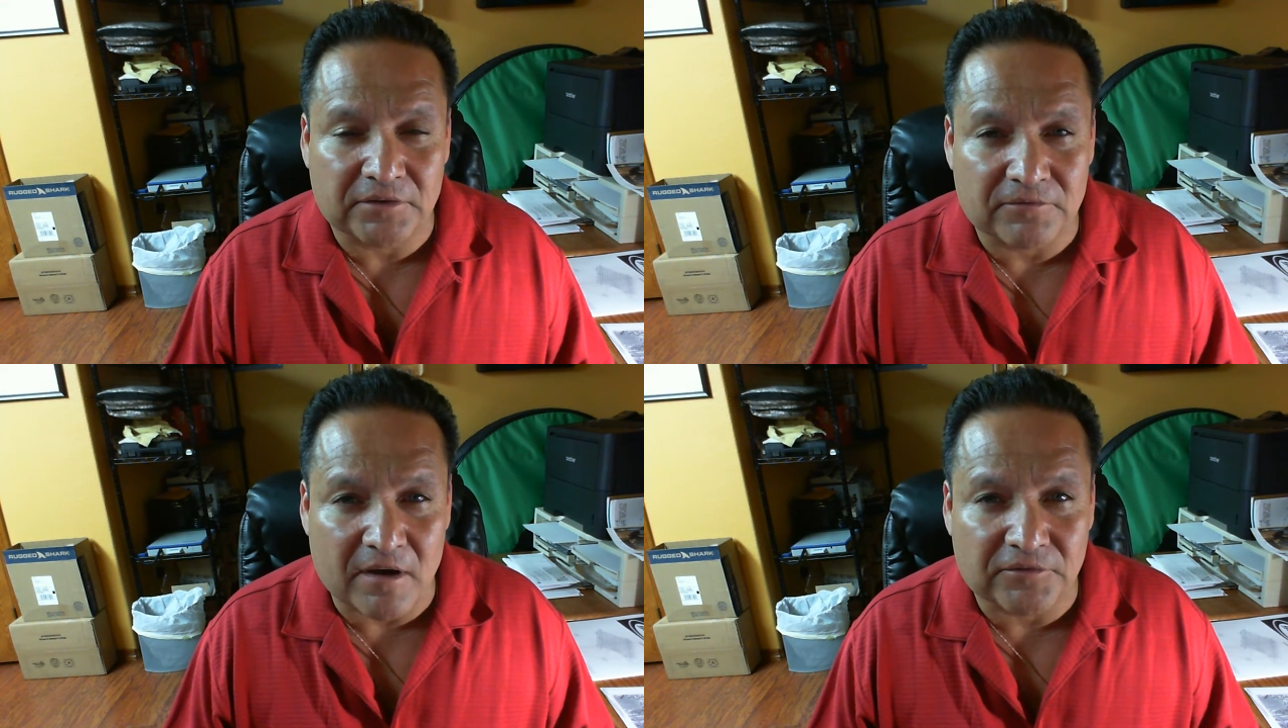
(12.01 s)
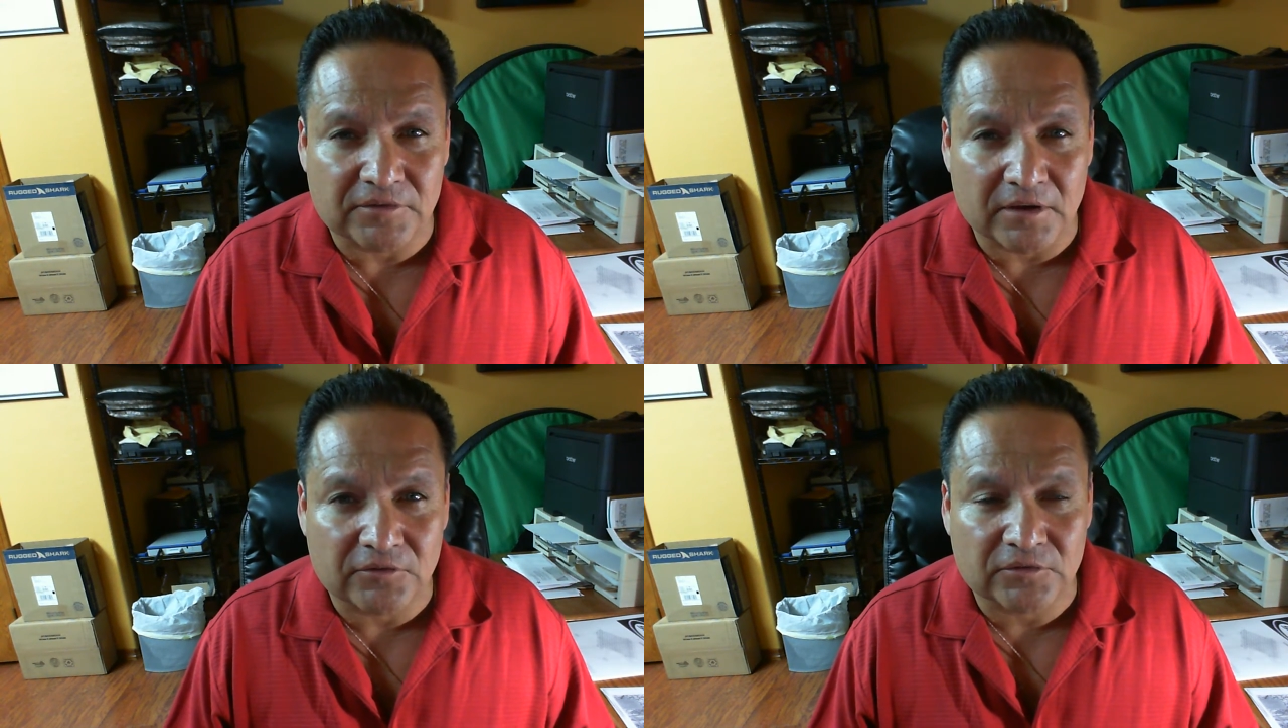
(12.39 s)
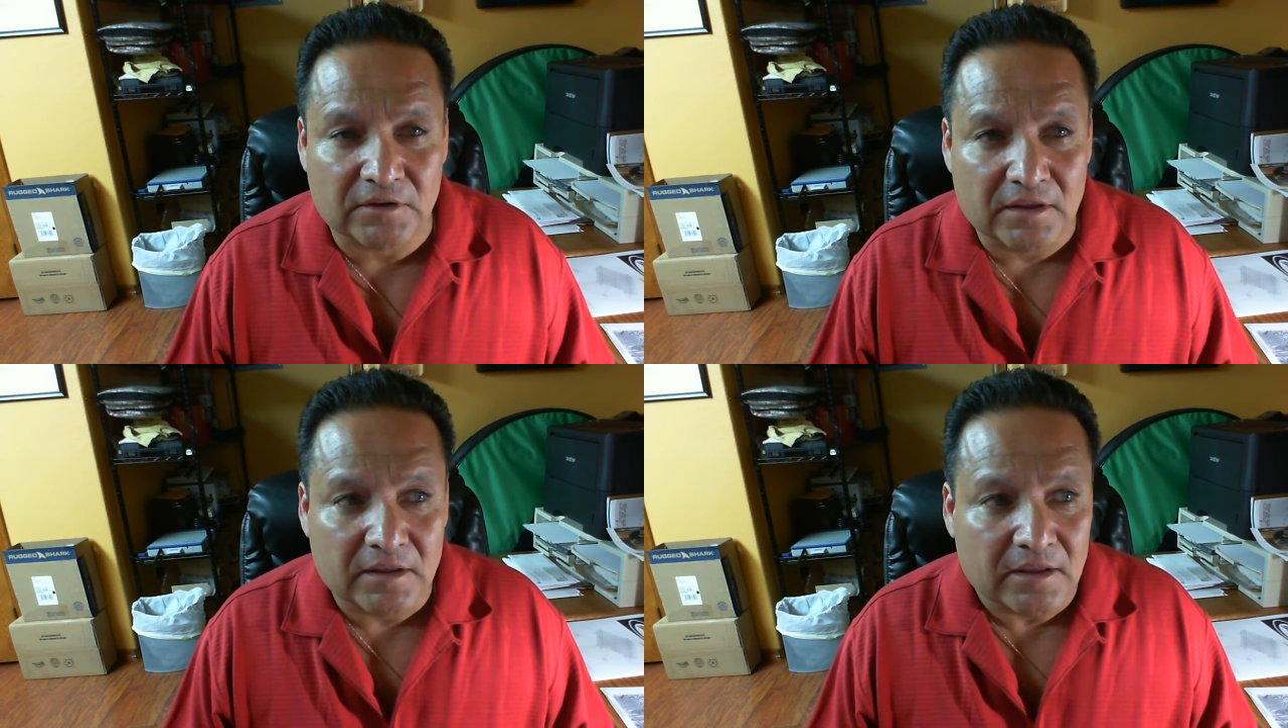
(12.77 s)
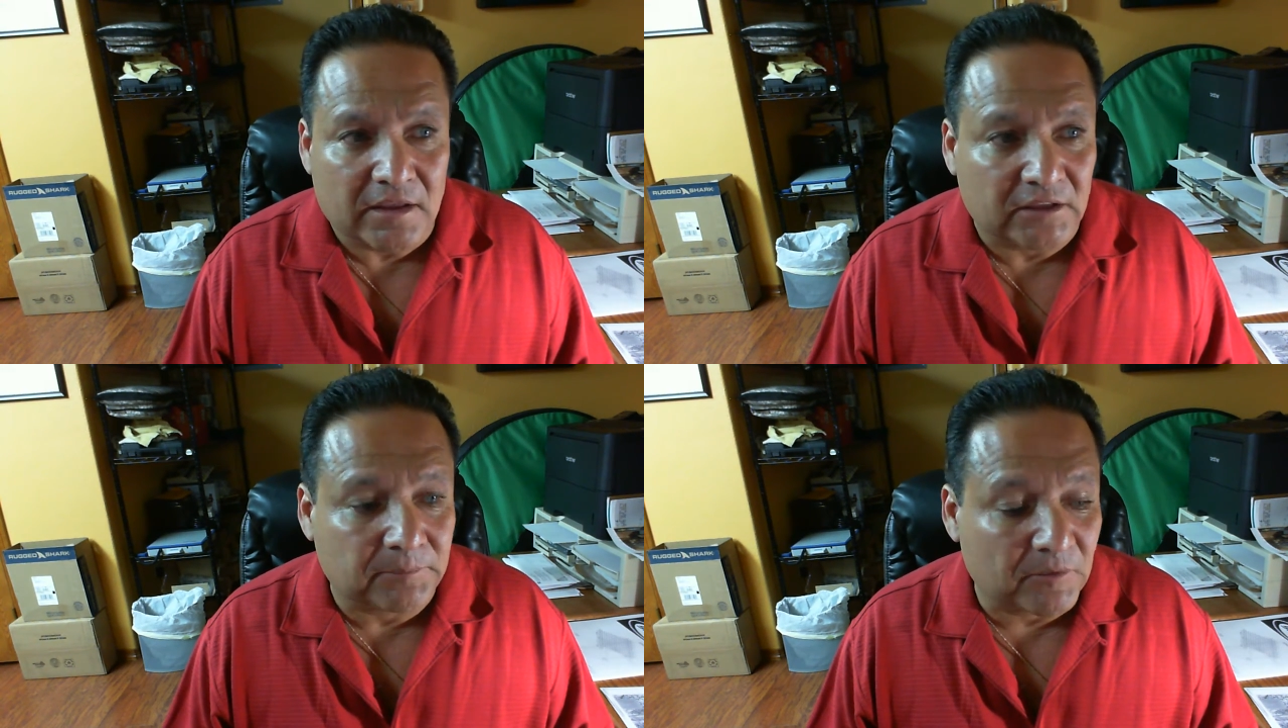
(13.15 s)
C5, 6.
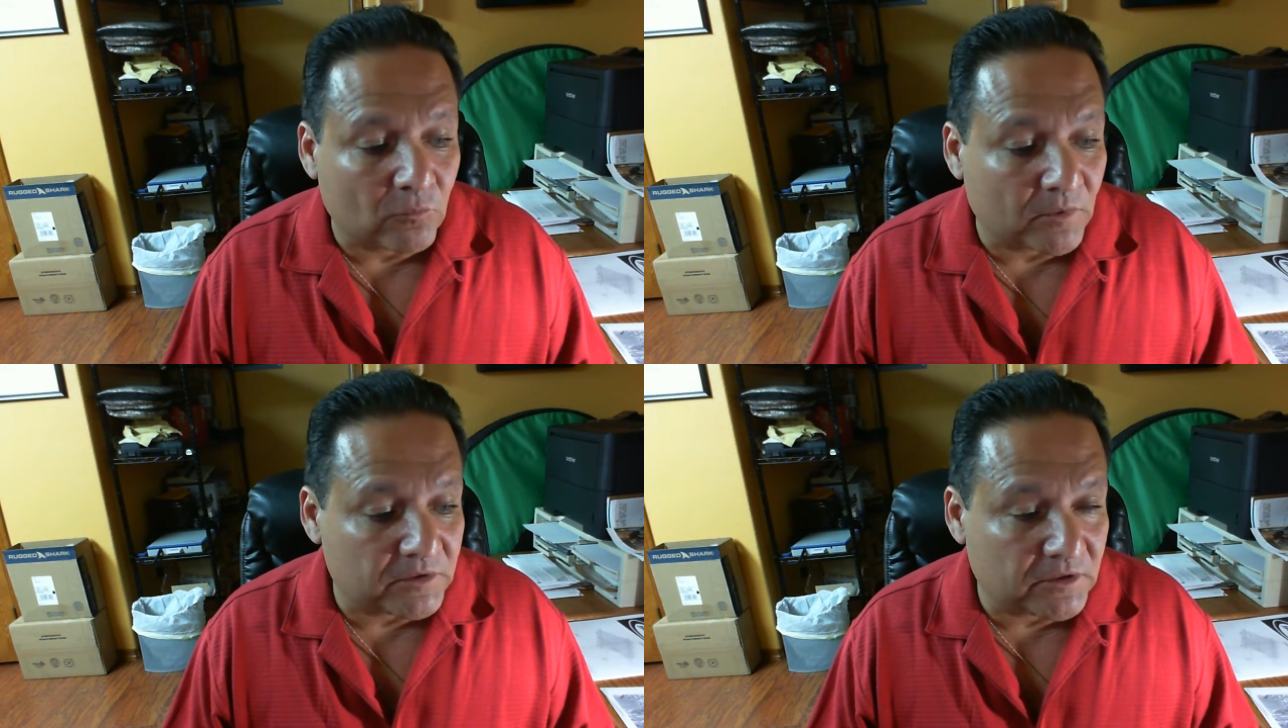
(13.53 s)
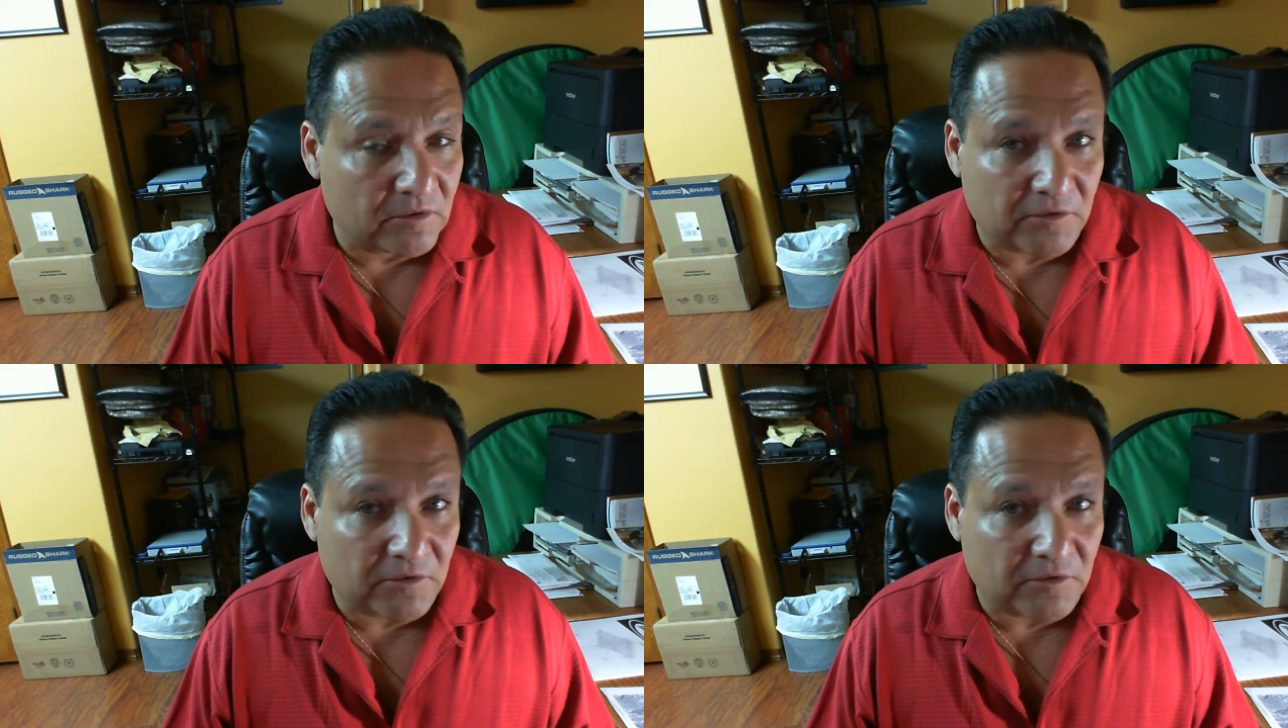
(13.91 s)
It's been 1 year.